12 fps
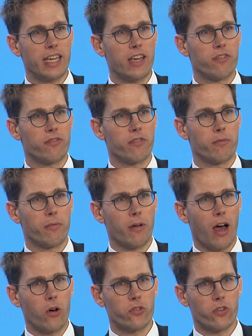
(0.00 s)
if
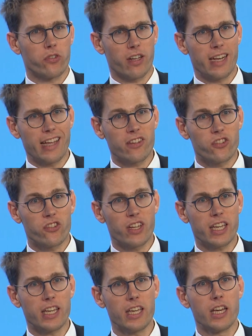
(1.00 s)
households are less
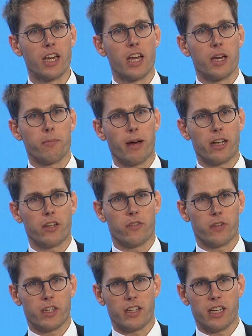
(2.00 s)
sticky,
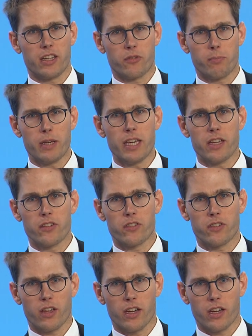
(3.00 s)
the DSB is